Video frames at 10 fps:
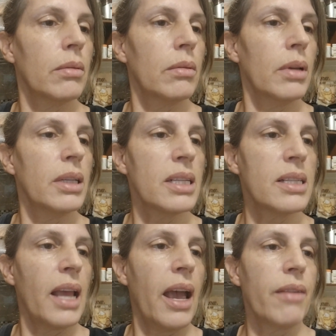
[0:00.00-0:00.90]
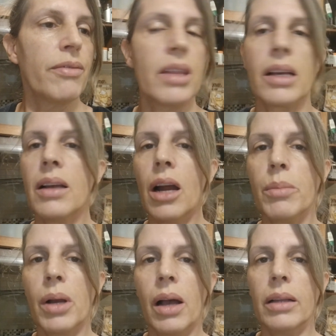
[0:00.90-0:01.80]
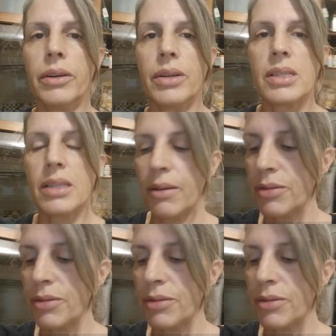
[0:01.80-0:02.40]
it doesn't have the caramel color and stuff.